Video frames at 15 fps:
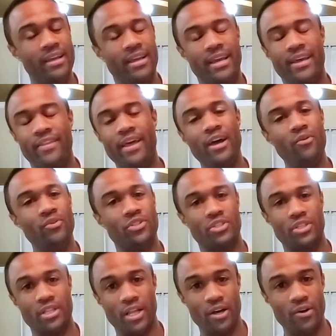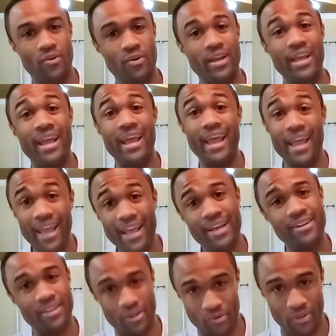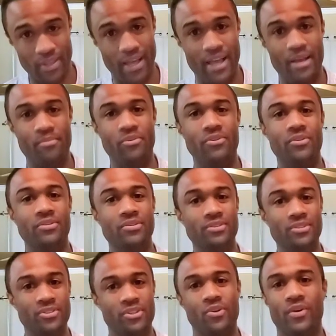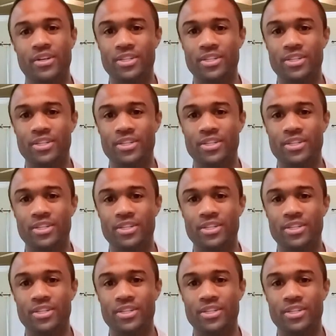And that was slow and unreliable, so I